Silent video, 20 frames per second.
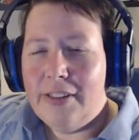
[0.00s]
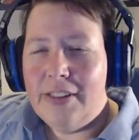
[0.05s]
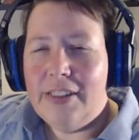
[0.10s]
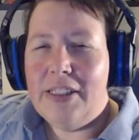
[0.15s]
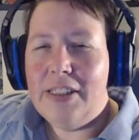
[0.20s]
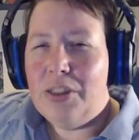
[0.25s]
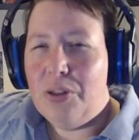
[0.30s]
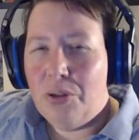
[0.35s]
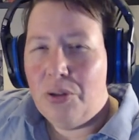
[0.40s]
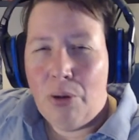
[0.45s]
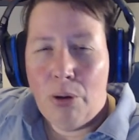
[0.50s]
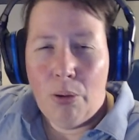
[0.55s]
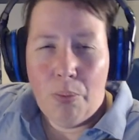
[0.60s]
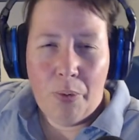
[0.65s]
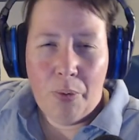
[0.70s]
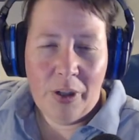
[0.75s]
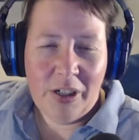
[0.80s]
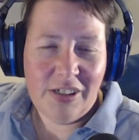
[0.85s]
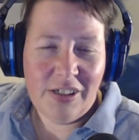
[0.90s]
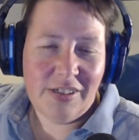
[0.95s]
the whole
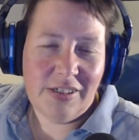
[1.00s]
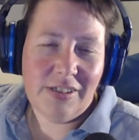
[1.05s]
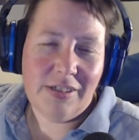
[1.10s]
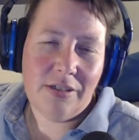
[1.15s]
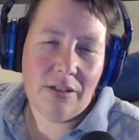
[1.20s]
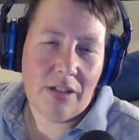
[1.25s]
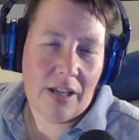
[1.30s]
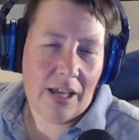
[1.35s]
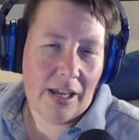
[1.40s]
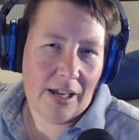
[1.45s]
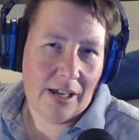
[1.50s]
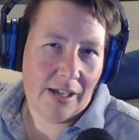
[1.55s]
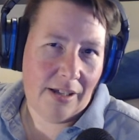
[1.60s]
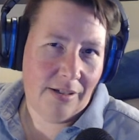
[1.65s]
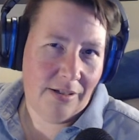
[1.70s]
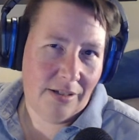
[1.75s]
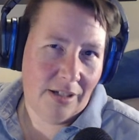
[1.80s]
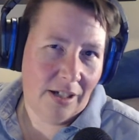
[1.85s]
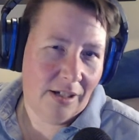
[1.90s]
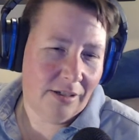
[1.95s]
point is, hey,
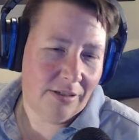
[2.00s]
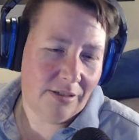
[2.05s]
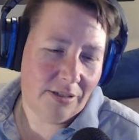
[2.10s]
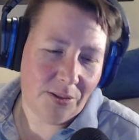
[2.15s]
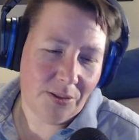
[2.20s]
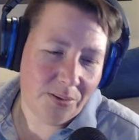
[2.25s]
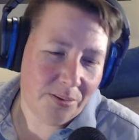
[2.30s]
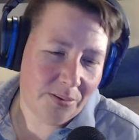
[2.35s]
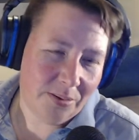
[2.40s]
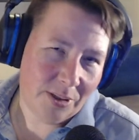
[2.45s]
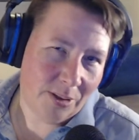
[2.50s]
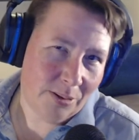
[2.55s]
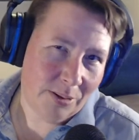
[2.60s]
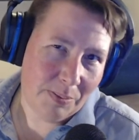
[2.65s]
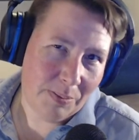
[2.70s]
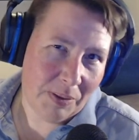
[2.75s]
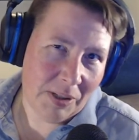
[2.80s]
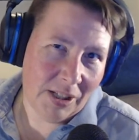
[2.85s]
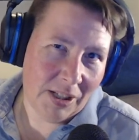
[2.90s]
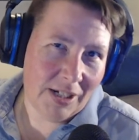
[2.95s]
y'all, don't
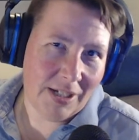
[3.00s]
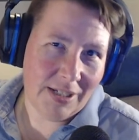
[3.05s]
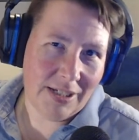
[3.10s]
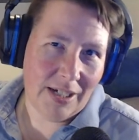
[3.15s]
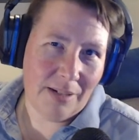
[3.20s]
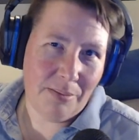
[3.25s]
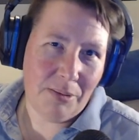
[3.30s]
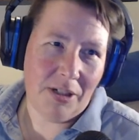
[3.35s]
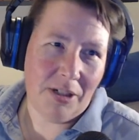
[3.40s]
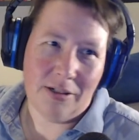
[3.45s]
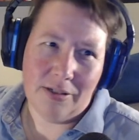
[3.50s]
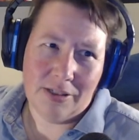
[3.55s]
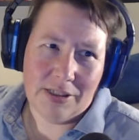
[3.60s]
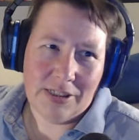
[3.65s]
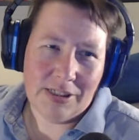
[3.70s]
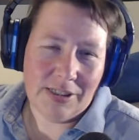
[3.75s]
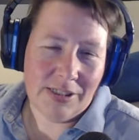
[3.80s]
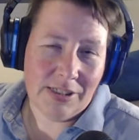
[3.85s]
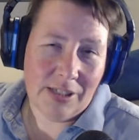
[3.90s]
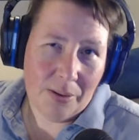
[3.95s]
spend a lot of time here. This
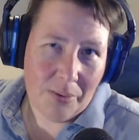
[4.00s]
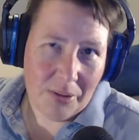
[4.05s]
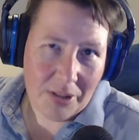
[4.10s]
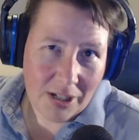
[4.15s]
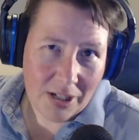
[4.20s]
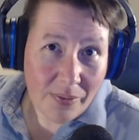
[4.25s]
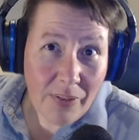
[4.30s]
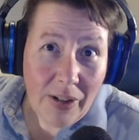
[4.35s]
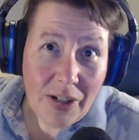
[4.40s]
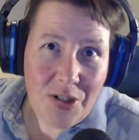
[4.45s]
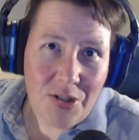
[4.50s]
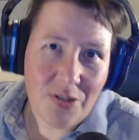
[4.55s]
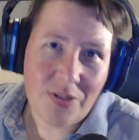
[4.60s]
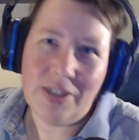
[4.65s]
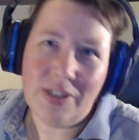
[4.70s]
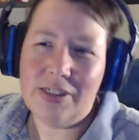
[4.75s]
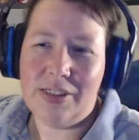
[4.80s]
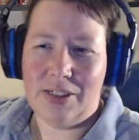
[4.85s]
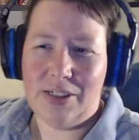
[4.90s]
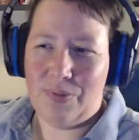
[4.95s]
is not where the adventure
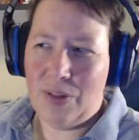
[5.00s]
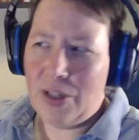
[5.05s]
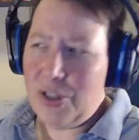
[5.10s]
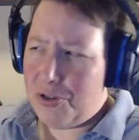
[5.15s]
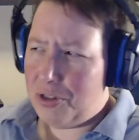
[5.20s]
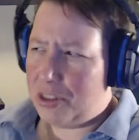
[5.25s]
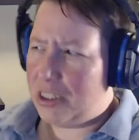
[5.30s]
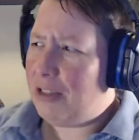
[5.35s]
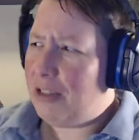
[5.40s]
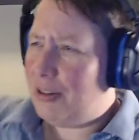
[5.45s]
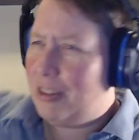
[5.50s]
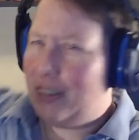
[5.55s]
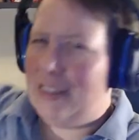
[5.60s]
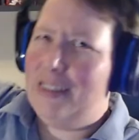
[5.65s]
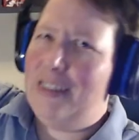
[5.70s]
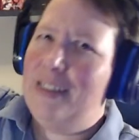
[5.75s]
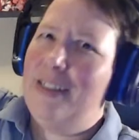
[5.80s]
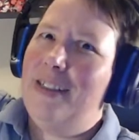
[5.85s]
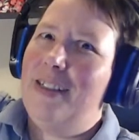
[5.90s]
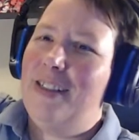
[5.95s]
is. The adventure is out to
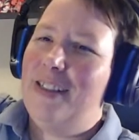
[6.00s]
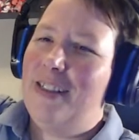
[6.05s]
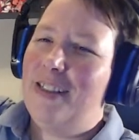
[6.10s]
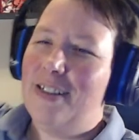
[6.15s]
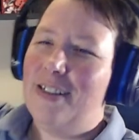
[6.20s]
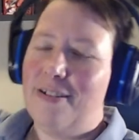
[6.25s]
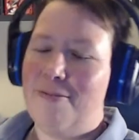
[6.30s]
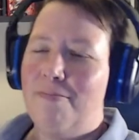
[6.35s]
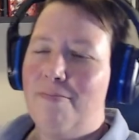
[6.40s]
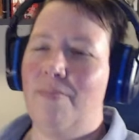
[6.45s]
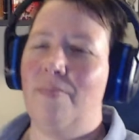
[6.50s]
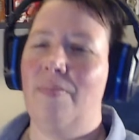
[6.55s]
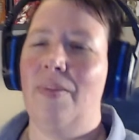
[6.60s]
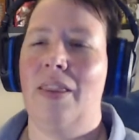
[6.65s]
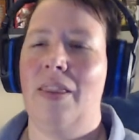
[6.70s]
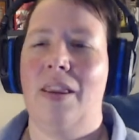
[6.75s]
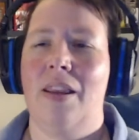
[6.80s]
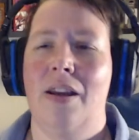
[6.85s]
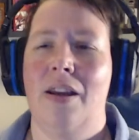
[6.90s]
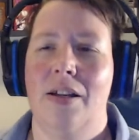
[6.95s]
sea.
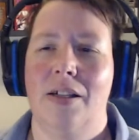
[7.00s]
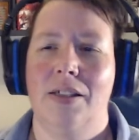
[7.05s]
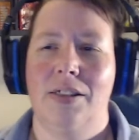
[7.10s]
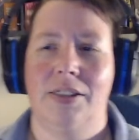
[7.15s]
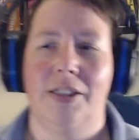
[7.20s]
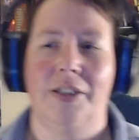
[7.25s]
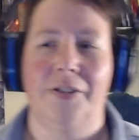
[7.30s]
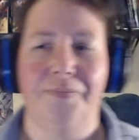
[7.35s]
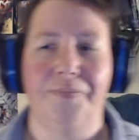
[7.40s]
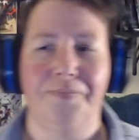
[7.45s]
So,